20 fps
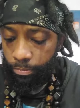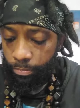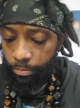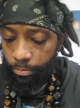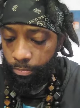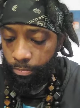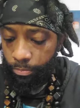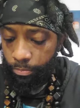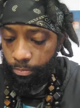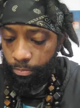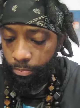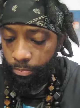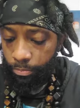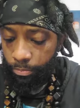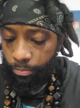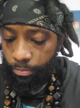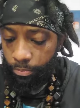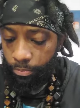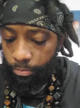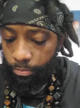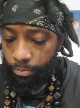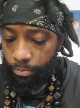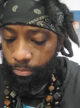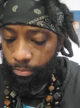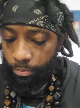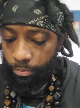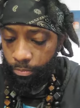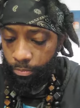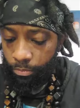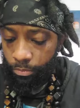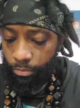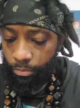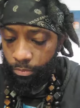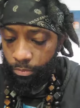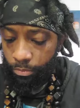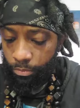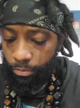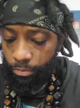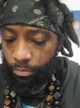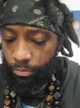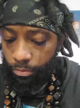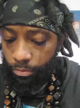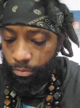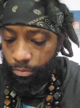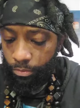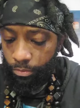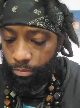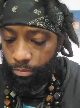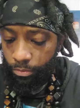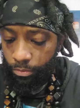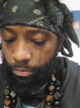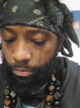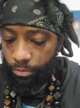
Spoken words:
Nobody speaks.